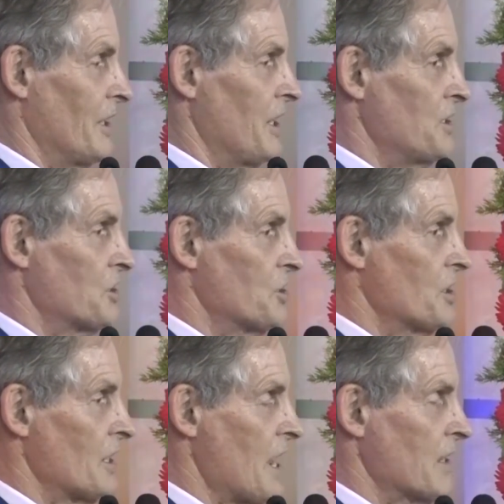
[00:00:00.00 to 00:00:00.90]
into
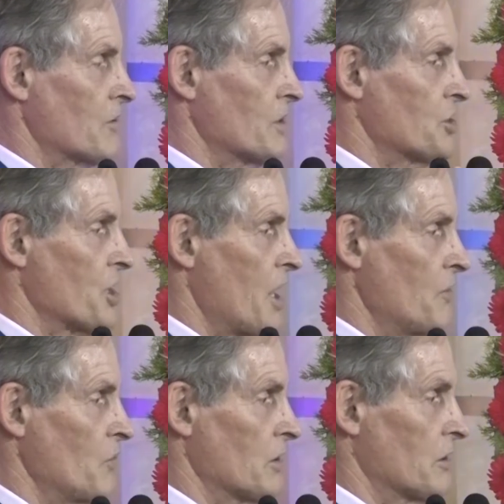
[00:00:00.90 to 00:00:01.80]
the language I
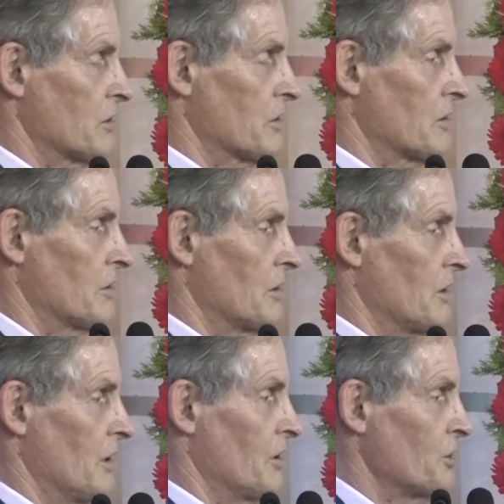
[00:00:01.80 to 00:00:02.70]
want.
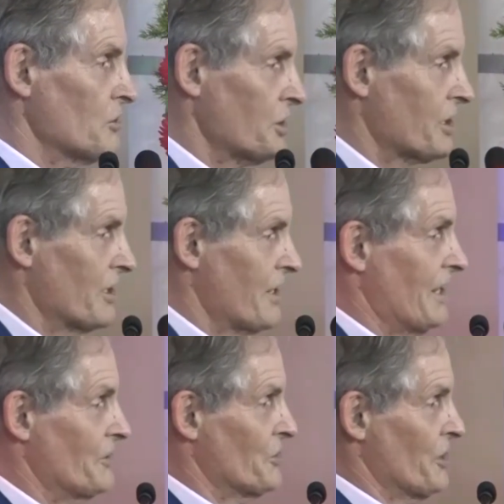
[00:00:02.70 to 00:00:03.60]
Dr.
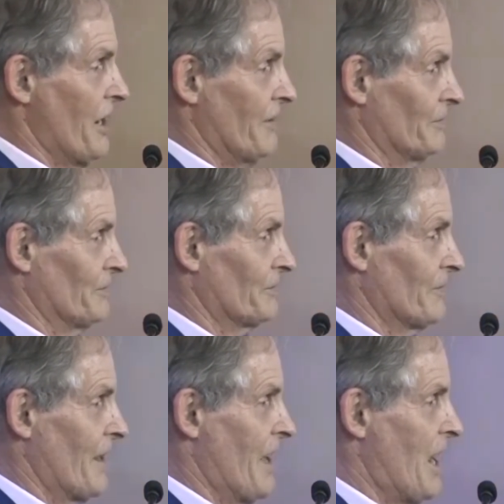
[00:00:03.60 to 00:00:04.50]
Carranza,
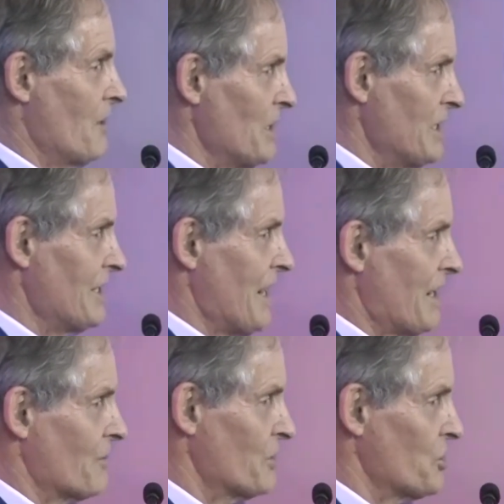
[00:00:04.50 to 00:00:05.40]
how many
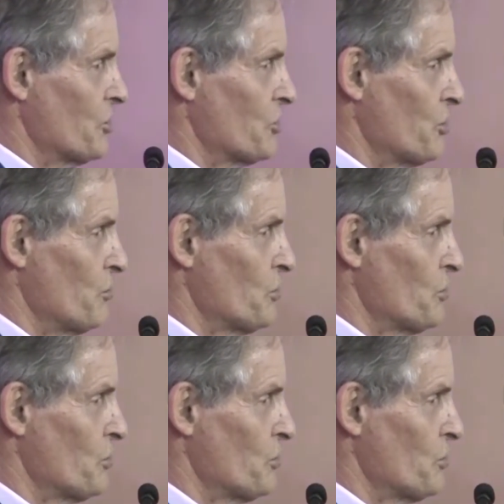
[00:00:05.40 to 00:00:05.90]
languages do you